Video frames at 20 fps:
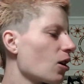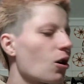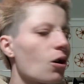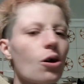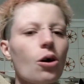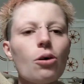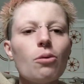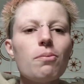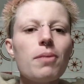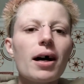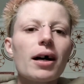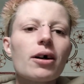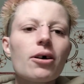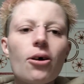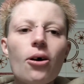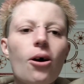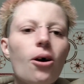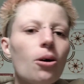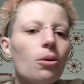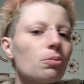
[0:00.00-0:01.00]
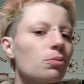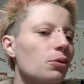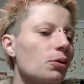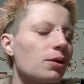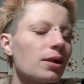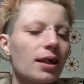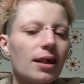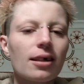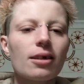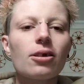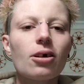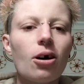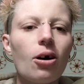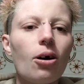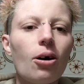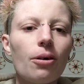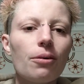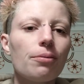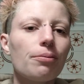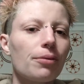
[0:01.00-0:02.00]
go back home to take it
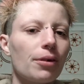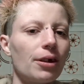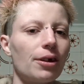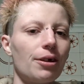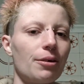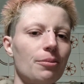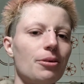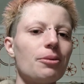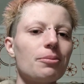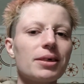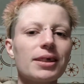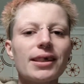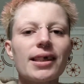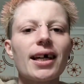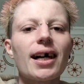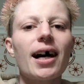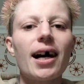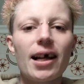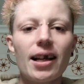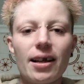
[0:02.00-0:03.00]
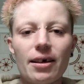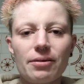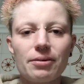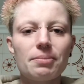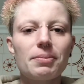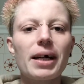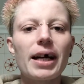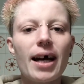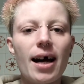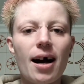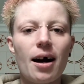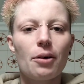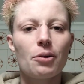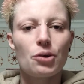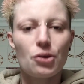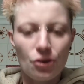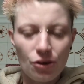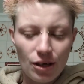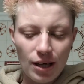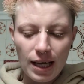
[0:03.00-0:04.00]
off the moment I left my
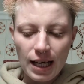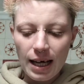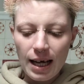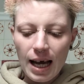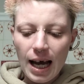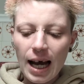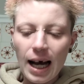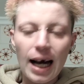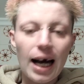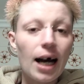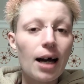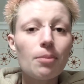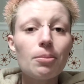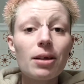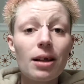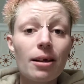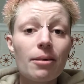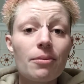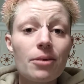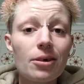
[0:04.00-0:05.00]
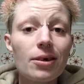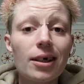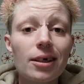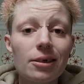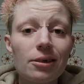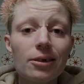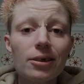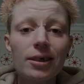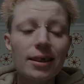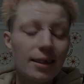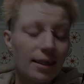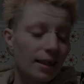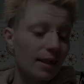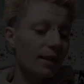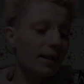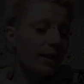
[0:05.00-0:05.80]
house. I believe you can do it.